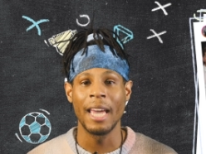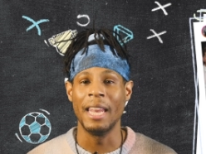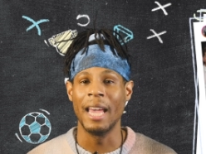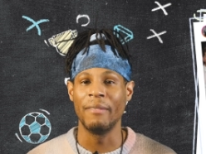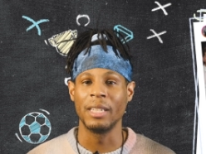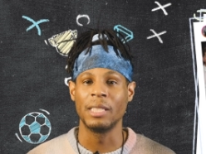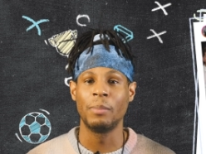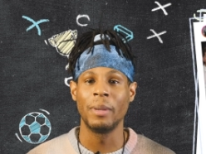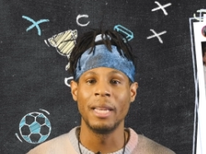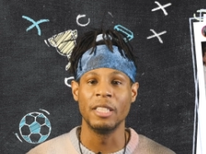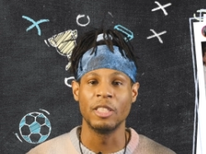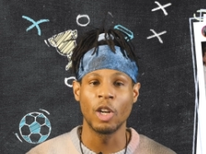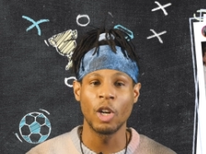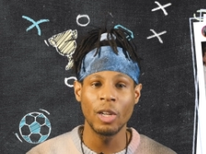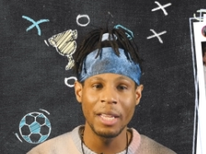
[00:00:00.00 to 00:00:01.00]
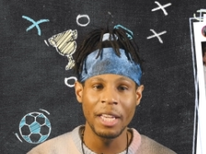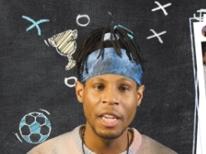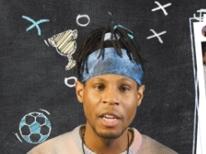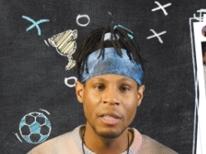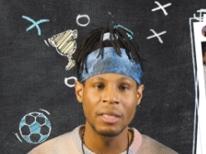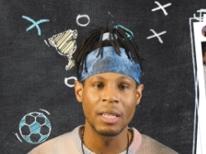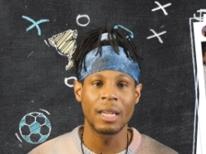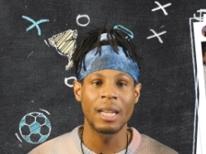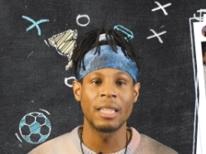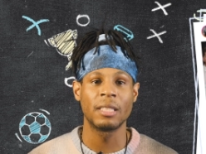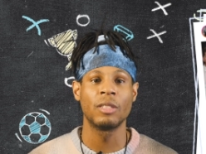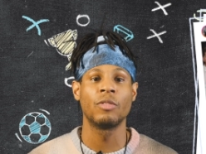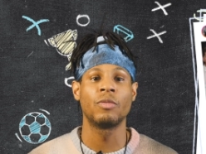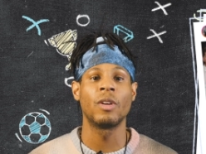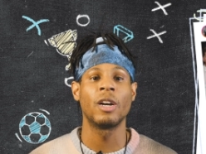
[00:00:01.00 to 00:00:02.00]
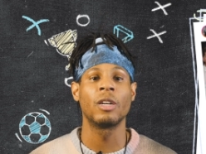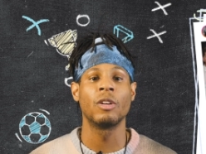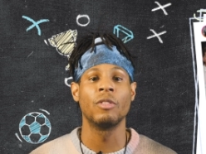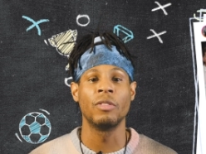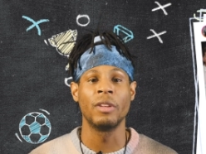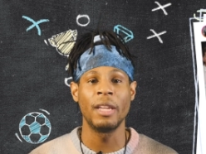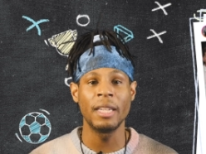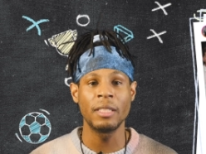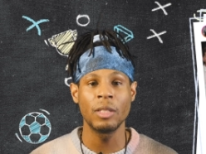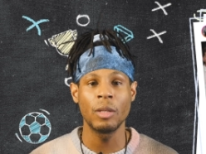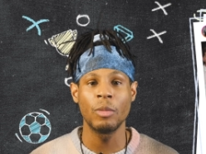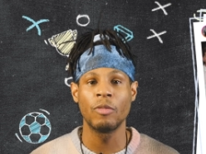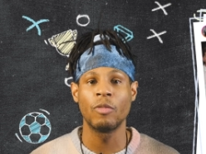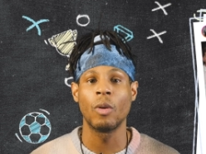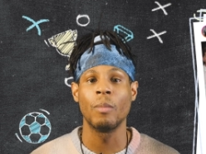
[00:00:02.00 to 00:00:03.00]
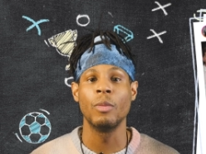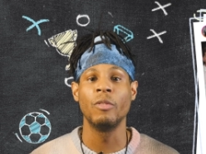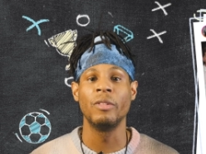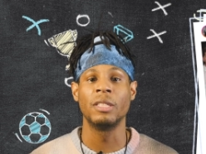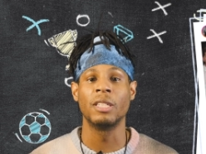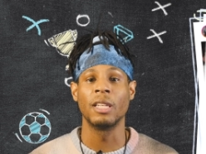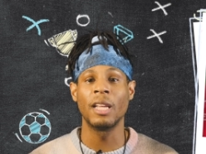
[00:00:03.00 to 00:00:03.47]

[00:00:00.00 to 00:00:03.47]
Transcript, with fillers: and having spent his early years in Castelfranco Veneto before moving to